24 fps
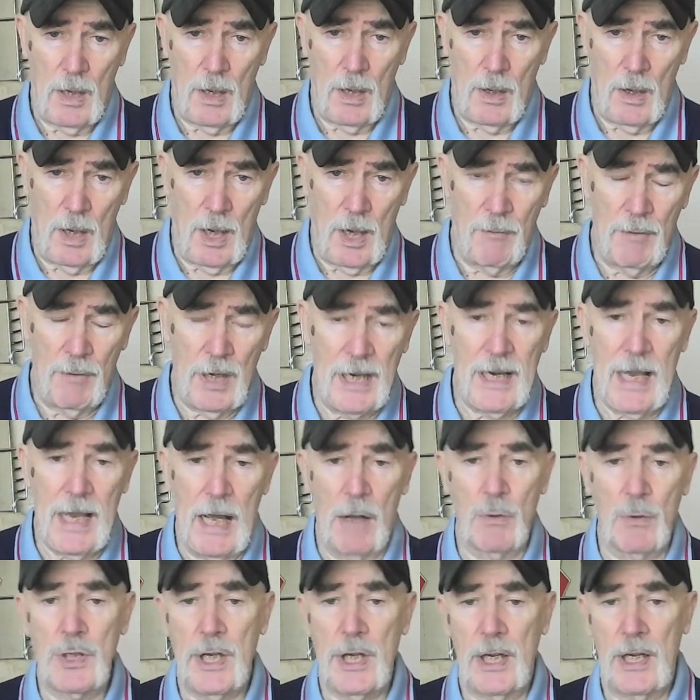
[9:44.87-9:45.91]

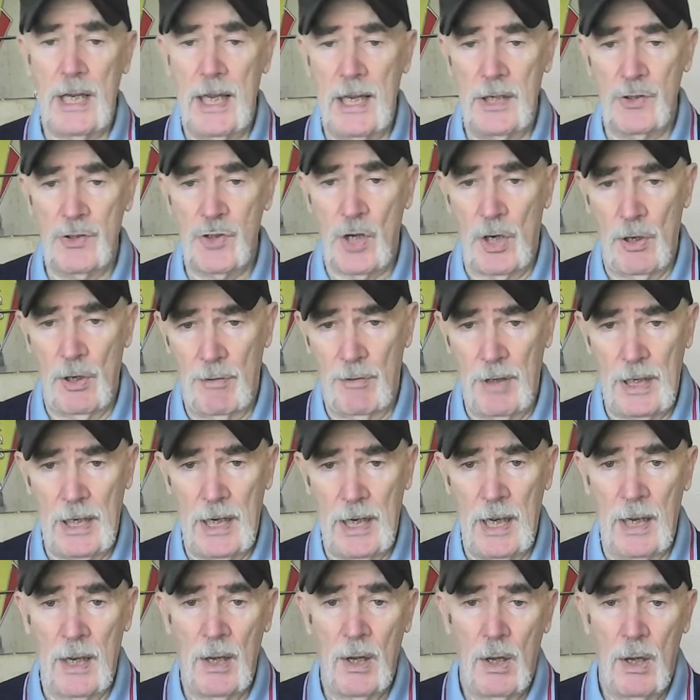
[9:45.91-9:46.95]
recounting his
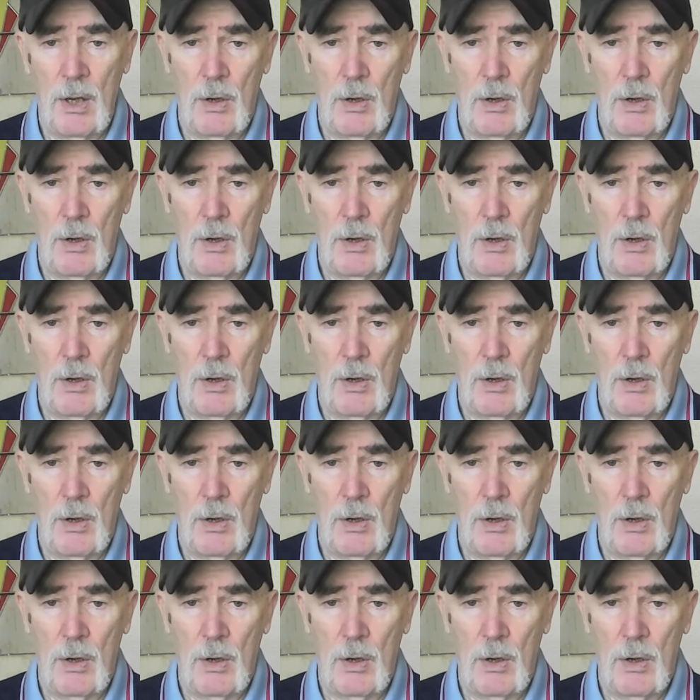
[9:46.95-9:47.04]
career,